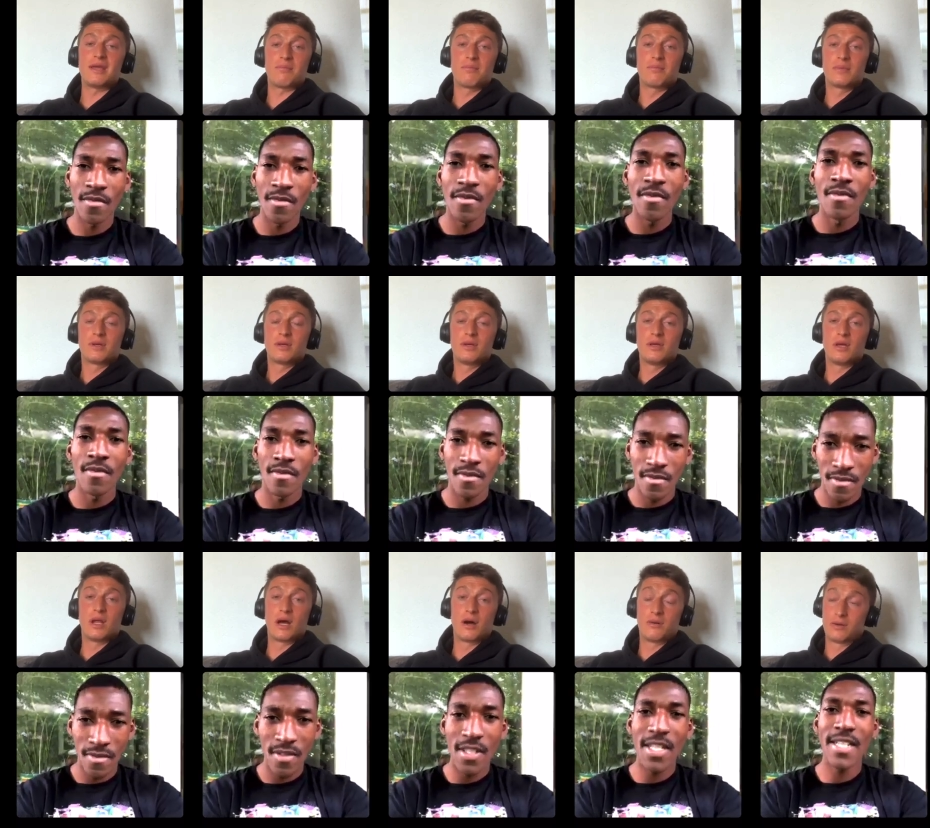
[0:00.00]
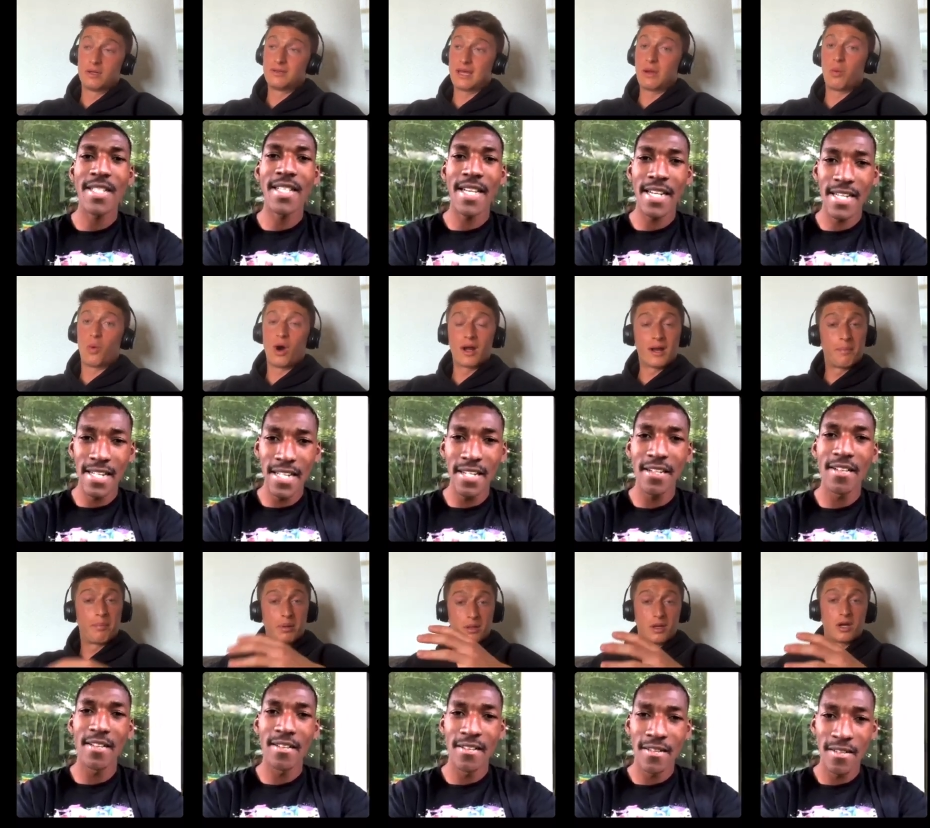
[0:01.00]
Speaker 1: You know, exactly. they want a, a
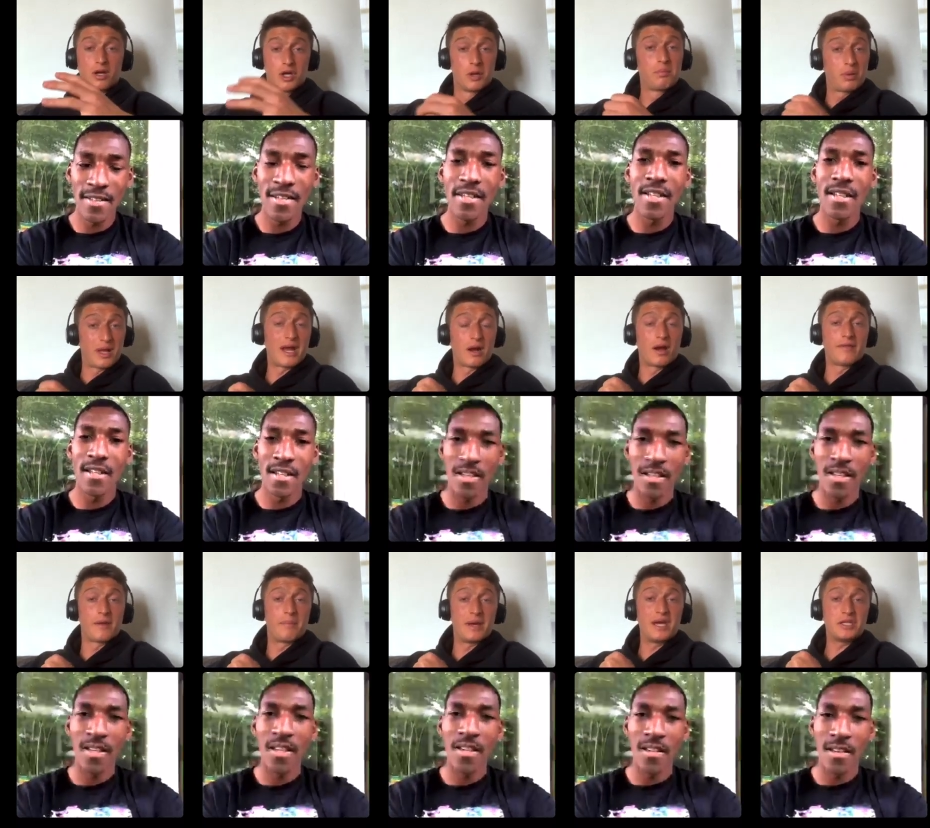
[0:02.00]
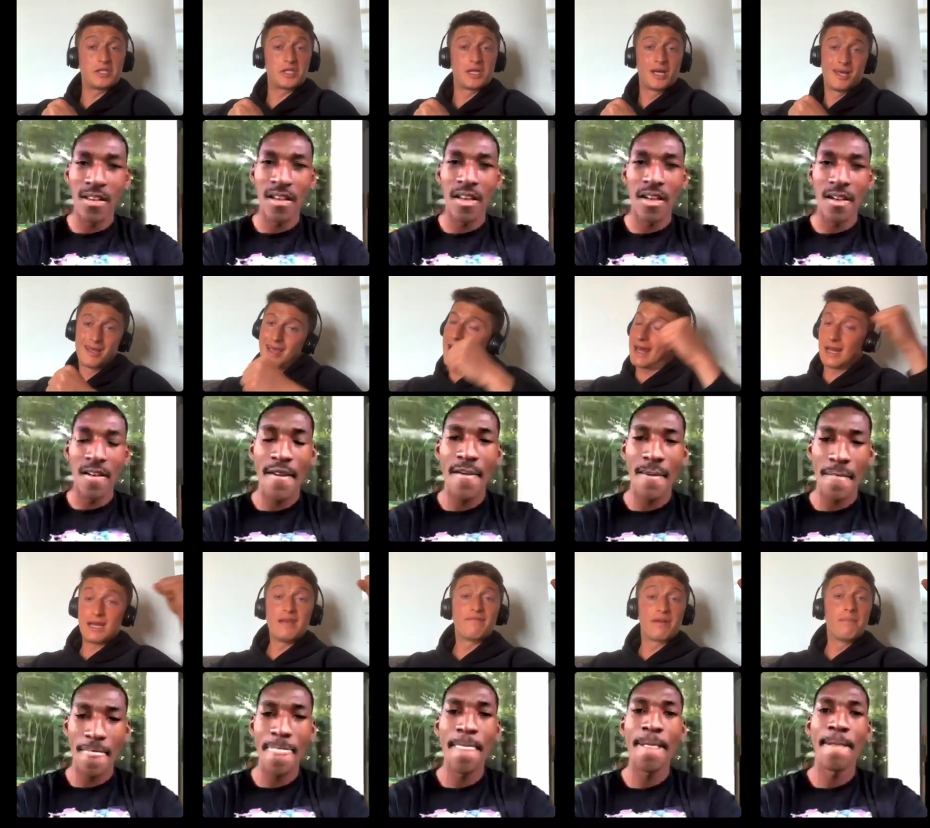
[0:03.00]
good player on the pitch and an even
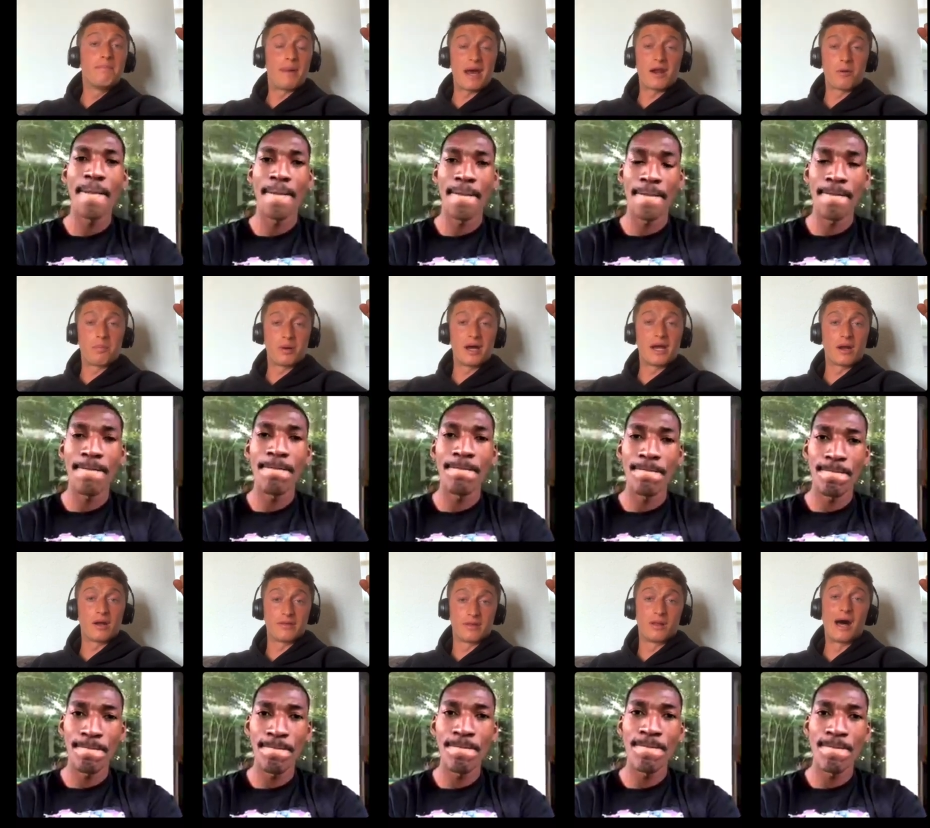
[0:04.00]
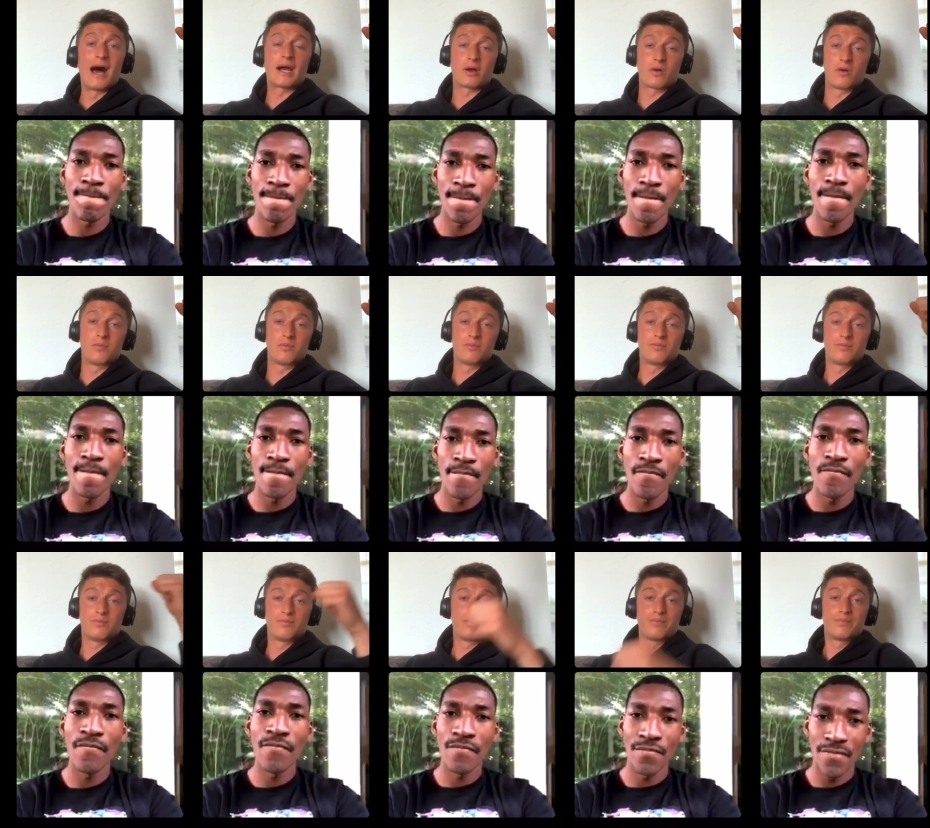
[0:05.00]
better player in the locker room.
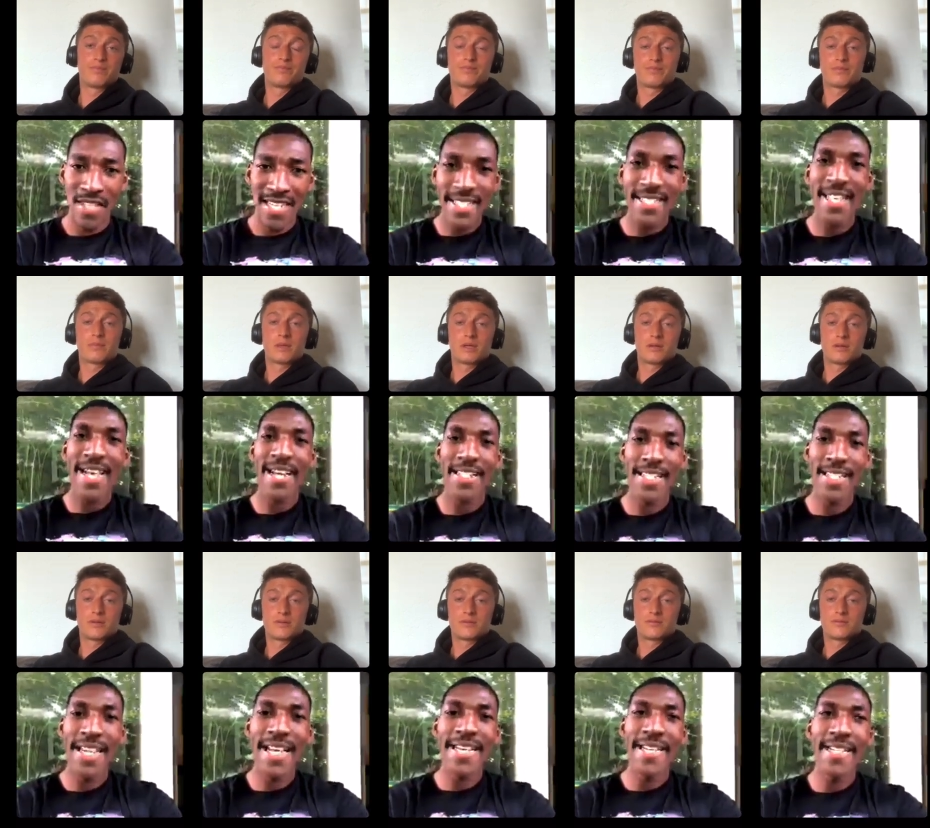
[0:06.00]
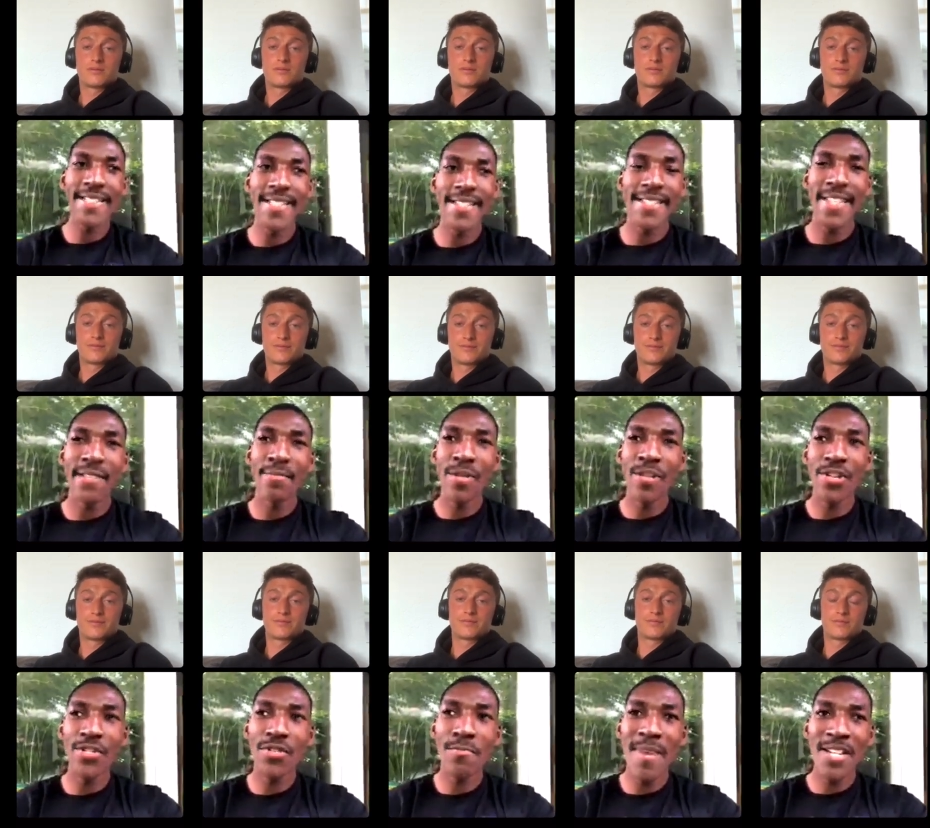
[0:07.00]
Speaker 2: Exactly. And this is and because you
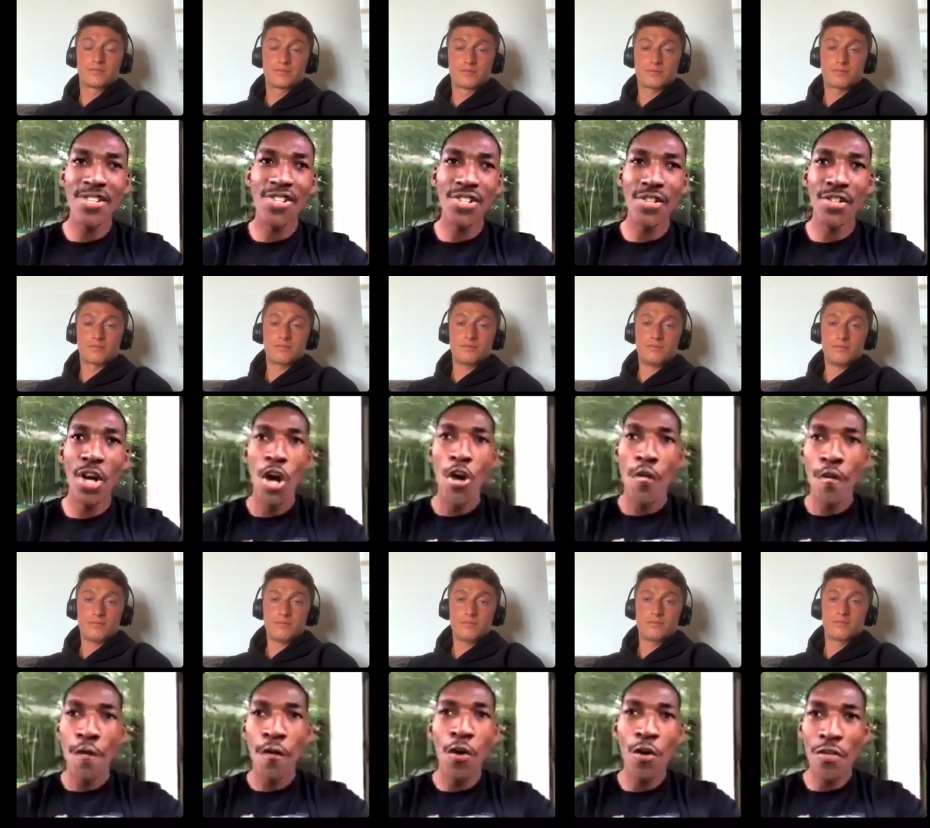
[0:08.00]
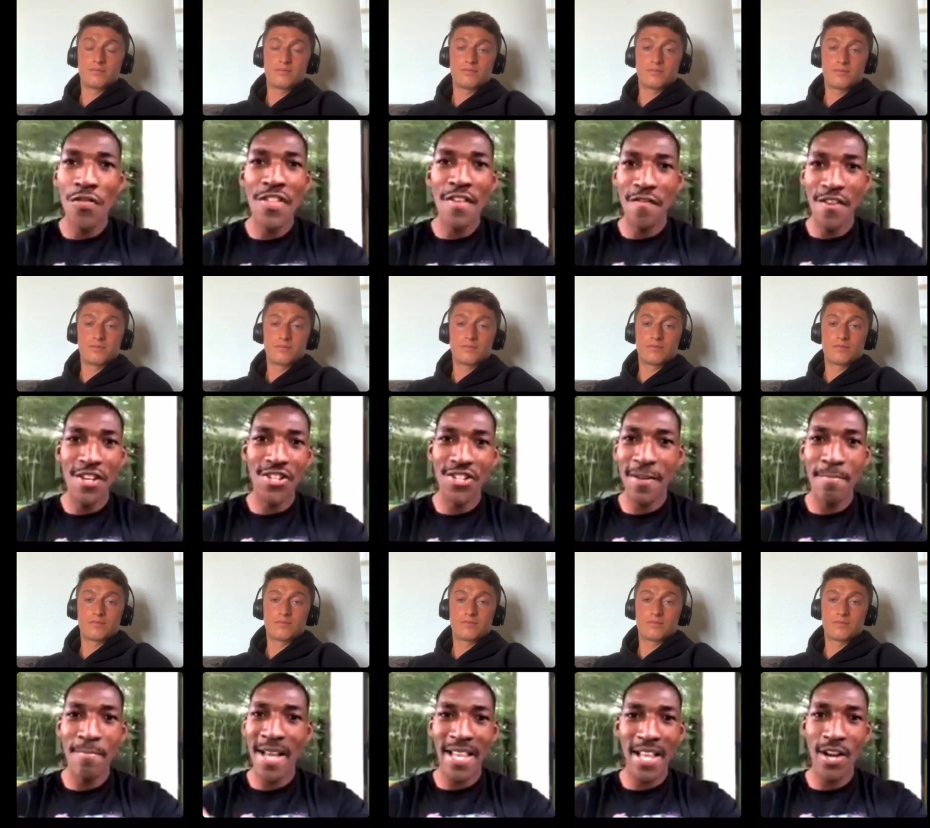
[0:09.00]
mentioned fourth division in
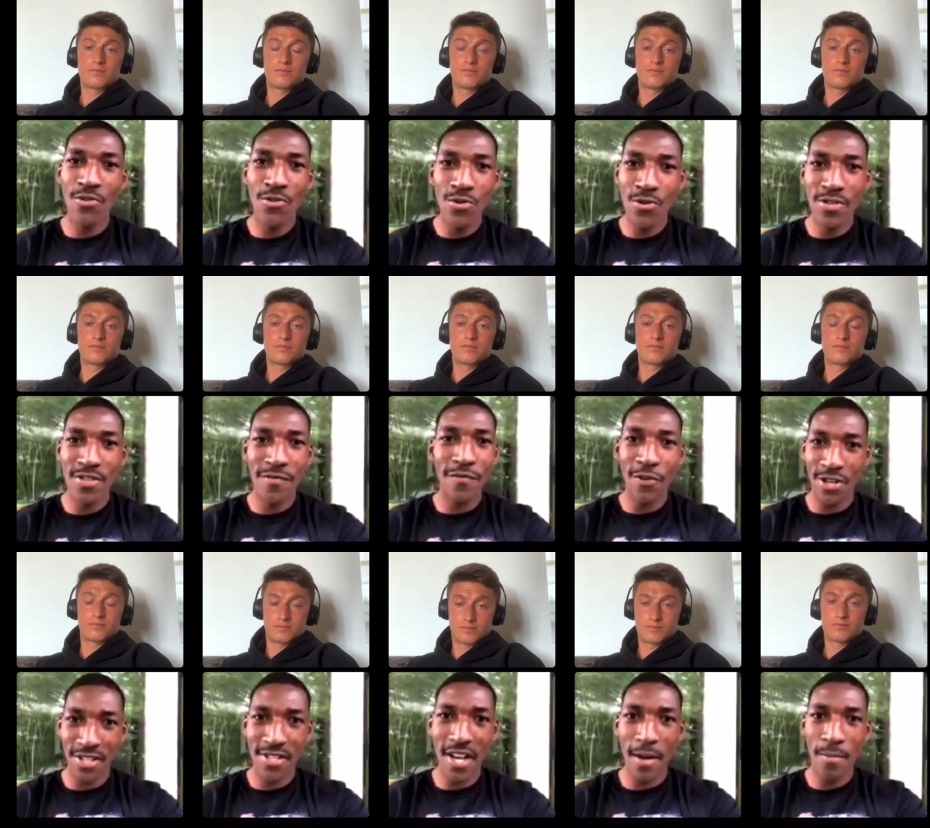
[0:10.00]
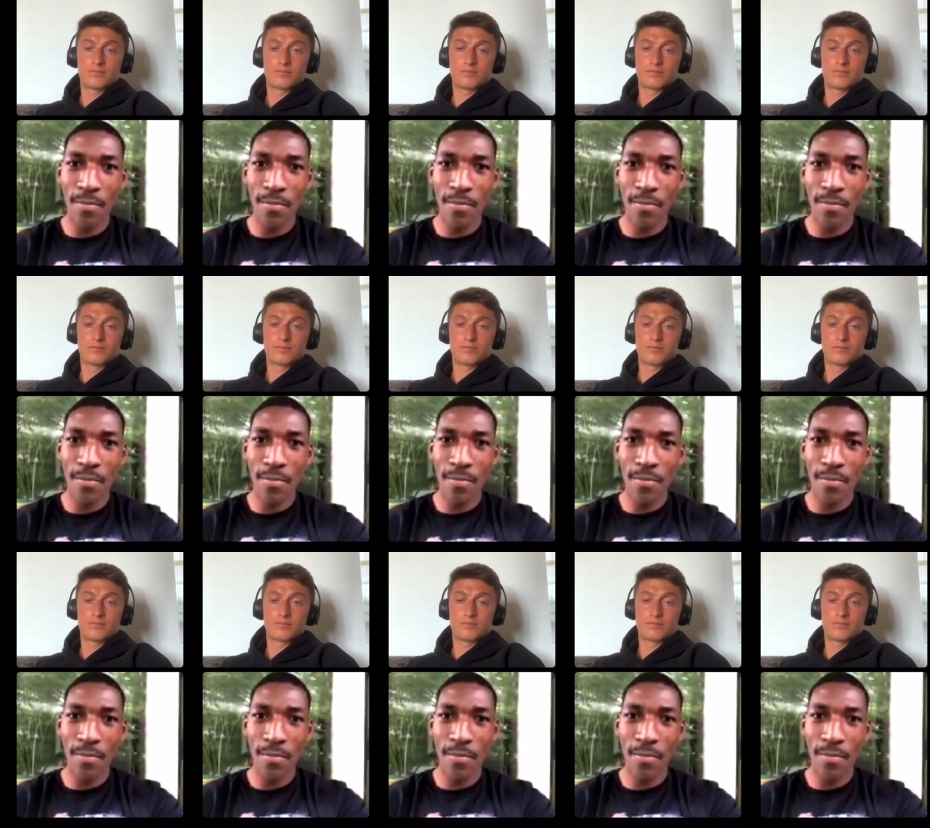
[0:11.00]
Belarus, for example,